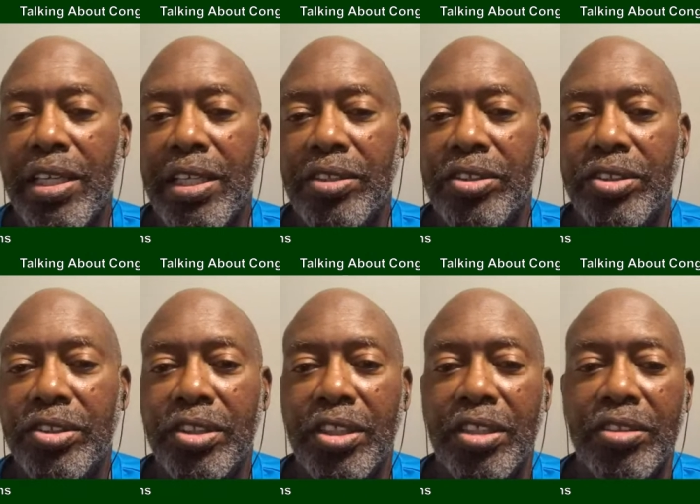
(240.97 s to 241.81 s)

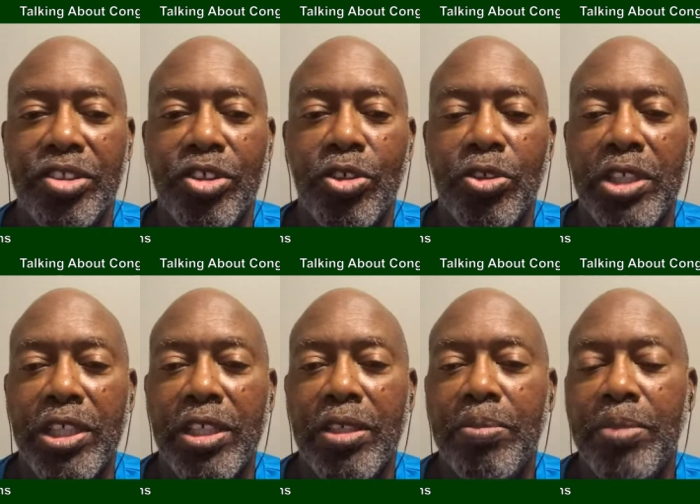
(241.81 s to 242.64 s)
its
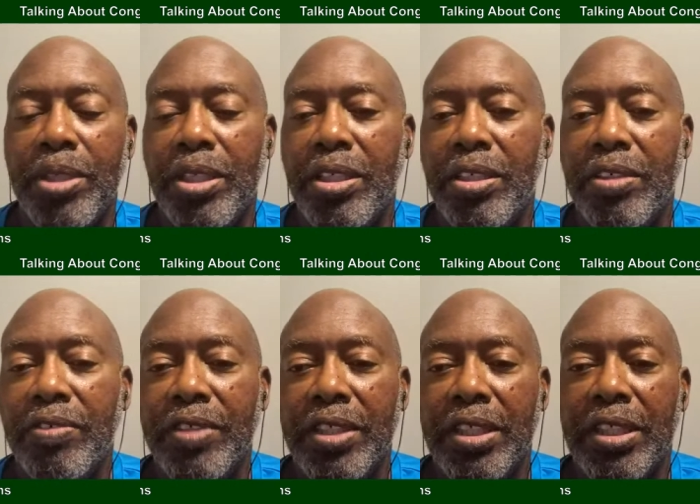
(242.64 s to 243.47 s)
consortium
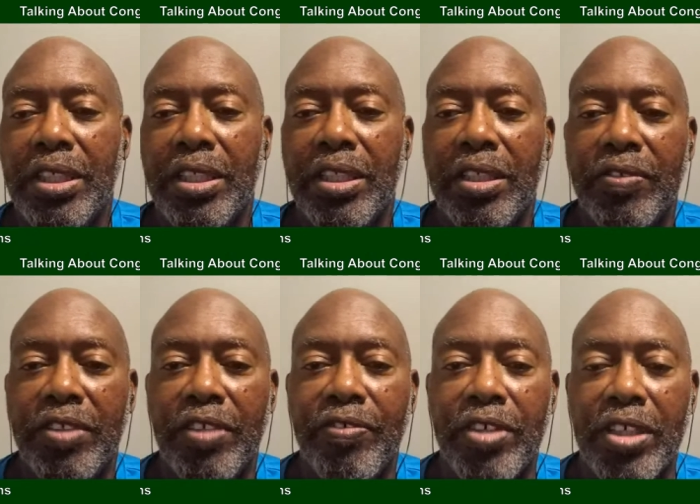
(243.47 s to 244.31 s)
of
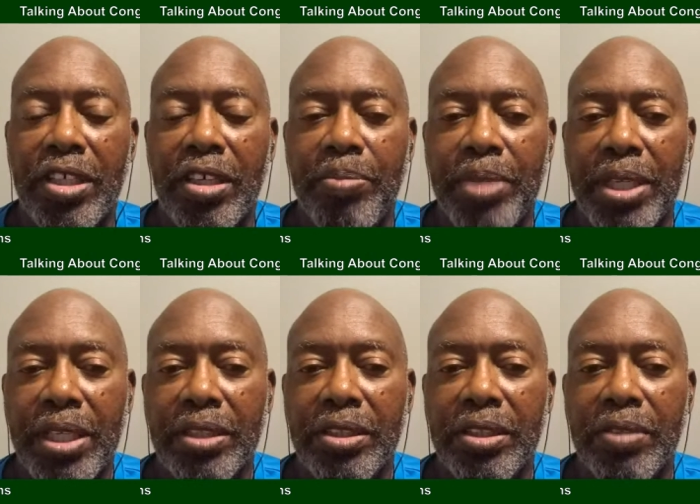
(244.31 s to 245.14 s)
different
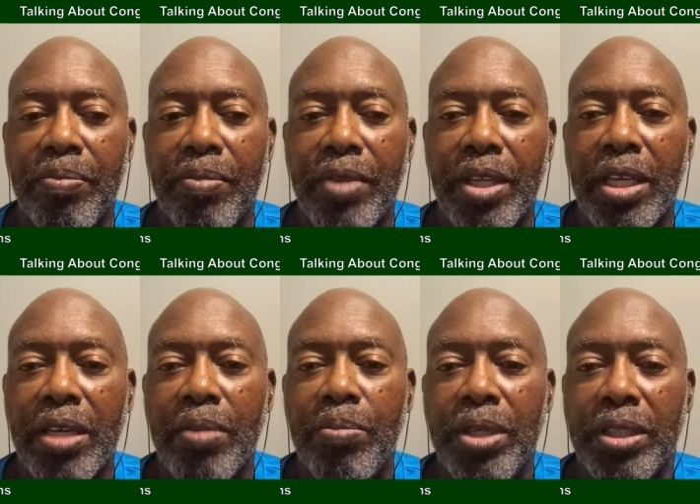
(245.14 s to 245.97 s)
companies.
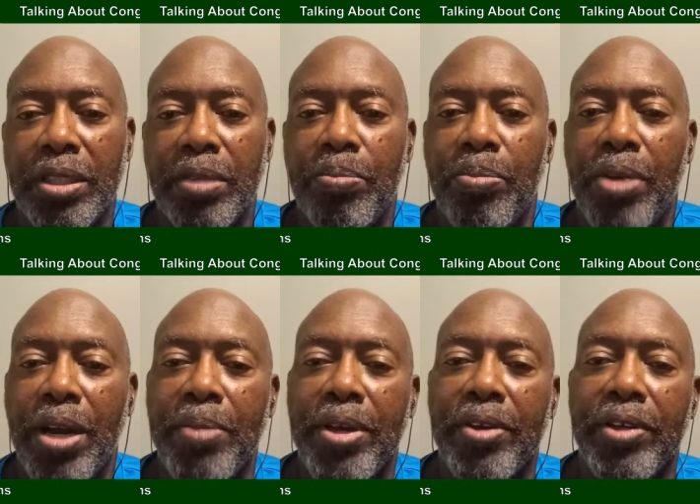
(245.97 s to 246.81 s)
But the
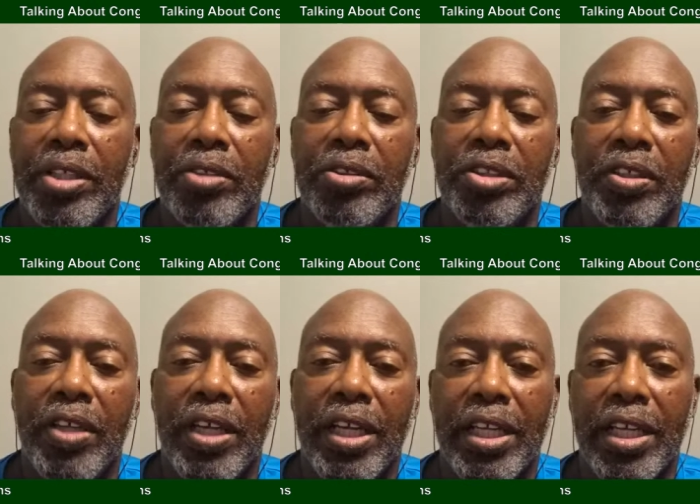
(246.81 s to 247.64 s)
primary use of
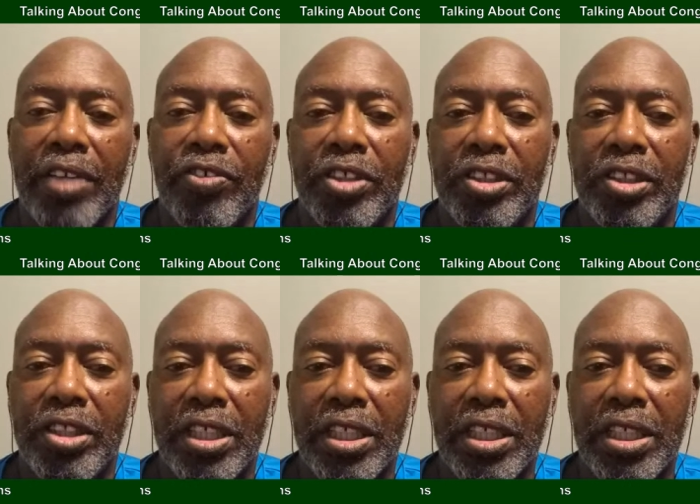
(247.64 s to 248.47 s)
that
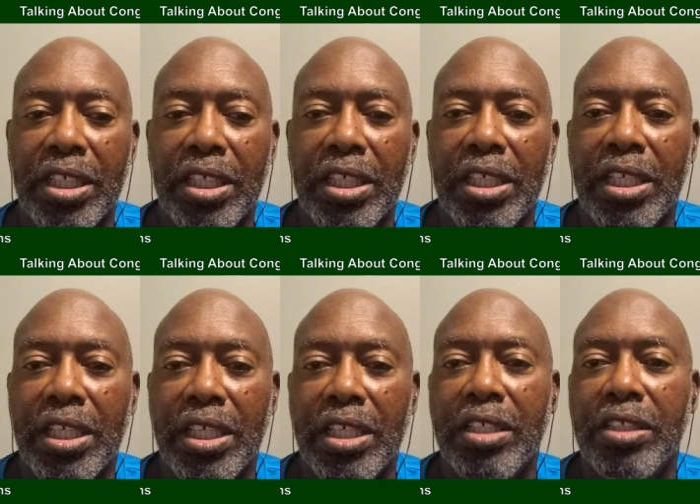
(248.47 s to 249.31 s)
electricity
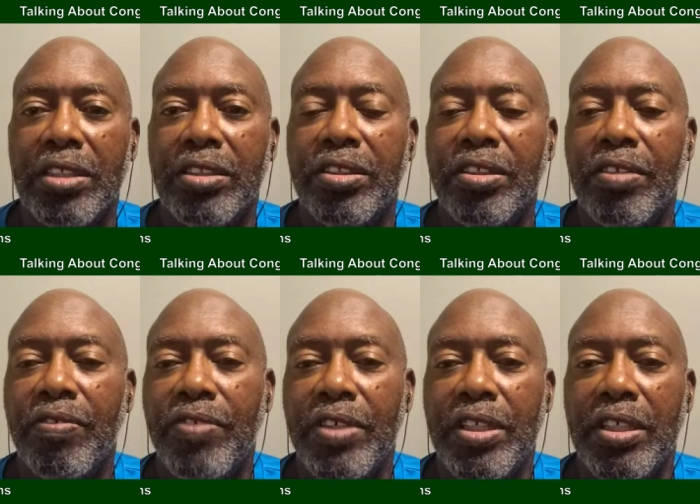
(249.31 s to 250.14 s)
is
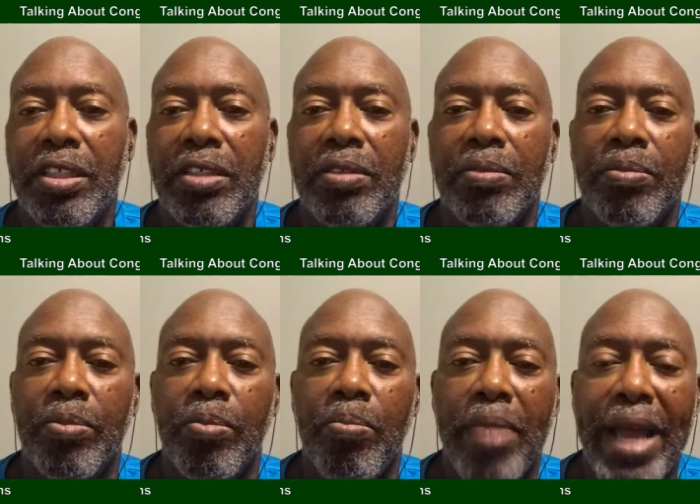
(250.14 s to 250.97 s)
for
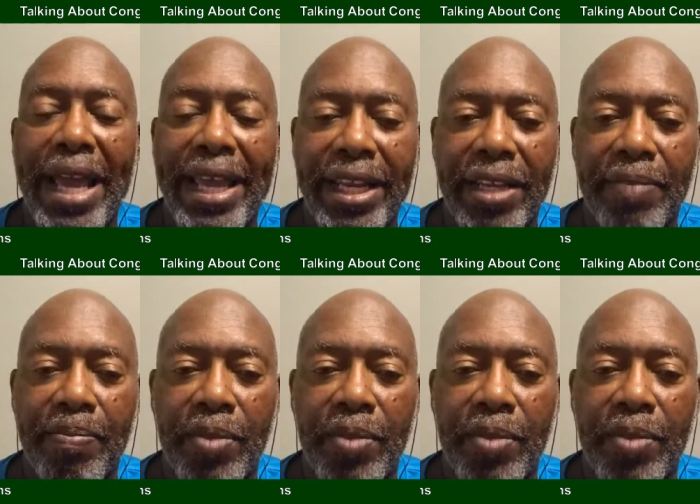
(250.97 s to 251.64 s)
mining.